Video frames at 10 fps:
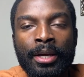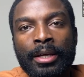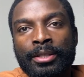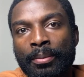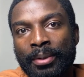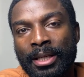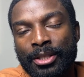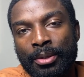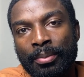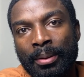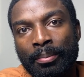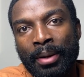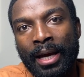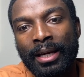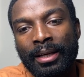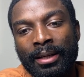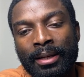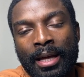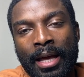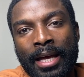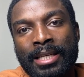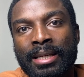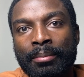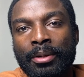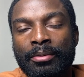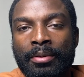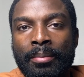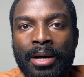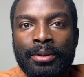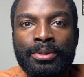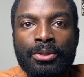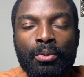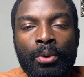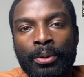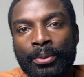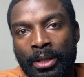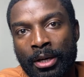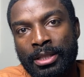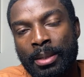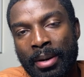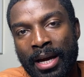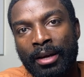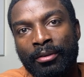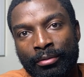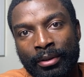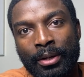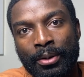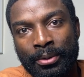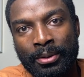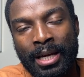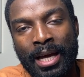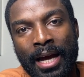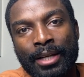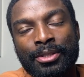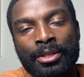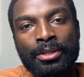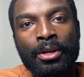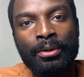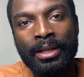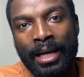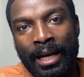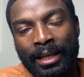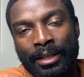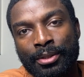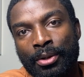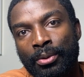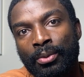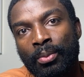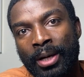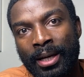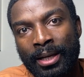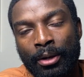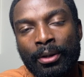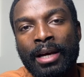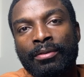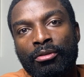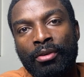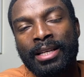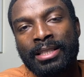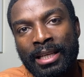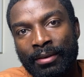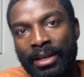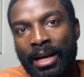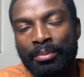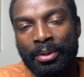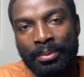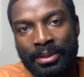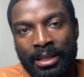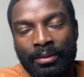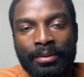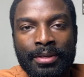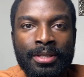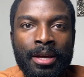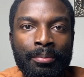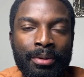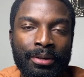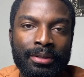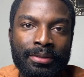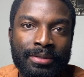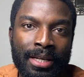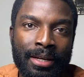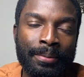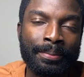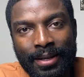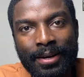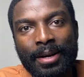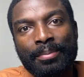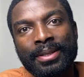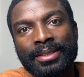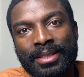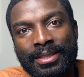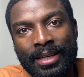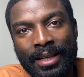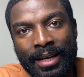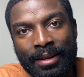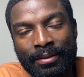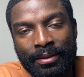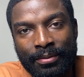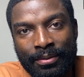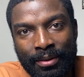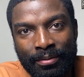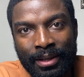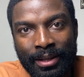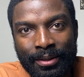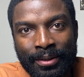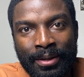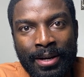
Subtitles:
somebody should be paying a similar amount to what it would cost to buy a freehold and just only get a leasehold, where they only have the right to live in that property for a certain period of time. Now that brings us to the end of the video.